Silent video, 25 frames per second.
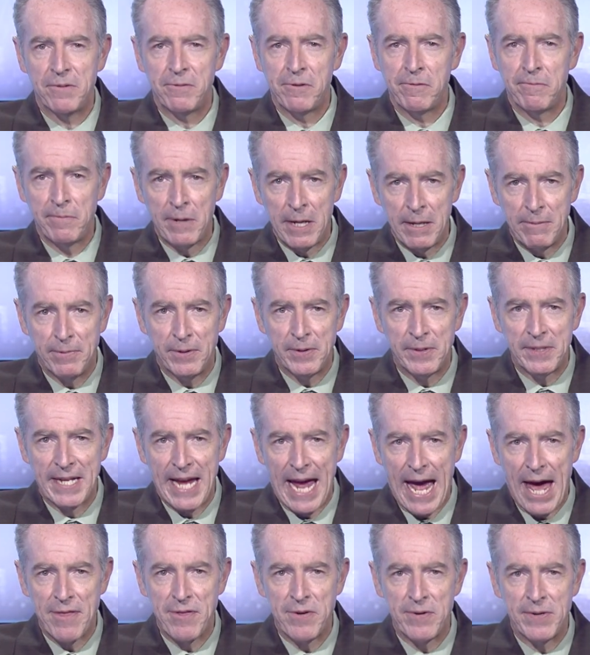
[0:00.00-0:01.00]
And then over here,
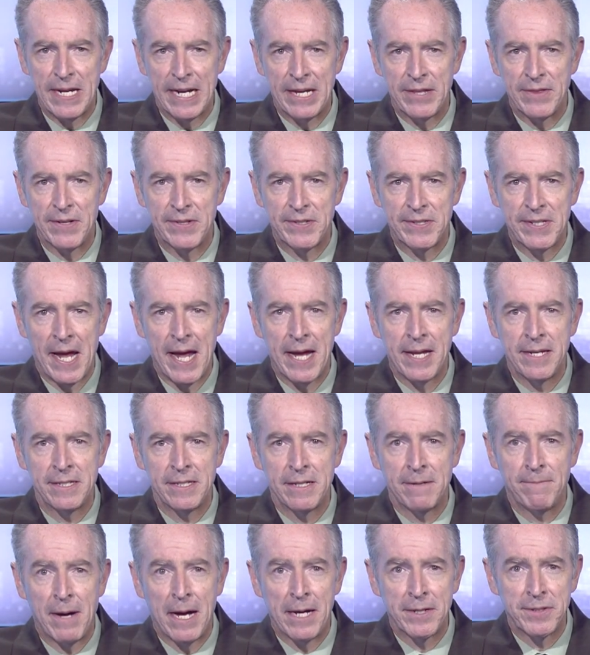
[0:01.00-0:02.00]
just behind this
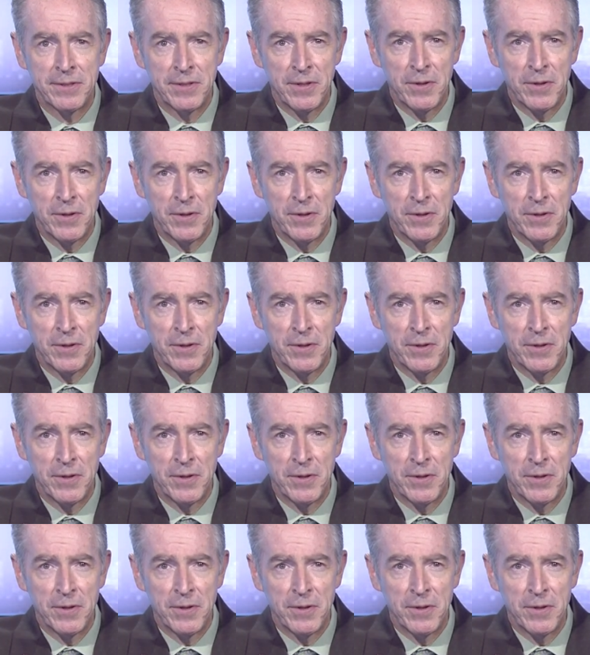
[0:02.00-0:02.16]
camera,